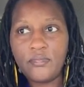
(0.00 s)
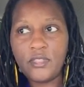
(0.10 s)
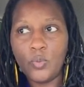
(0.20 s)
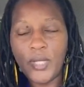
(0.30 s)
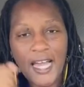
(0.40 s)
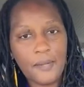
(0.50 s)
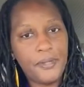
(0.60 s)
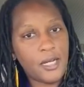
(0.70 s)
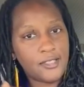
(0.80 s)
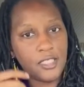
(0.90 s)
we got to
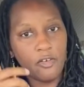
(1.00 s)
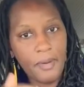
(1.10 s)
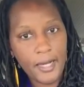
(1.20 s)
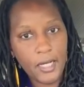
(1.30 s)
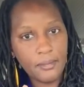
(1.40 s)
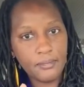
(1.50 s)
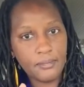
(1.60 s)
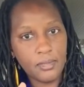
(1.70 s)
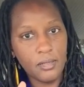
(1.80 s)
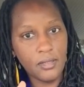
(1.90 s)
pick ourselves back up.
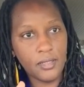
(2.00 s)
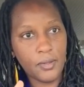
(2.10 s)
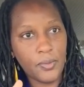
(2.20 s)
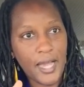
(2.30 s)
We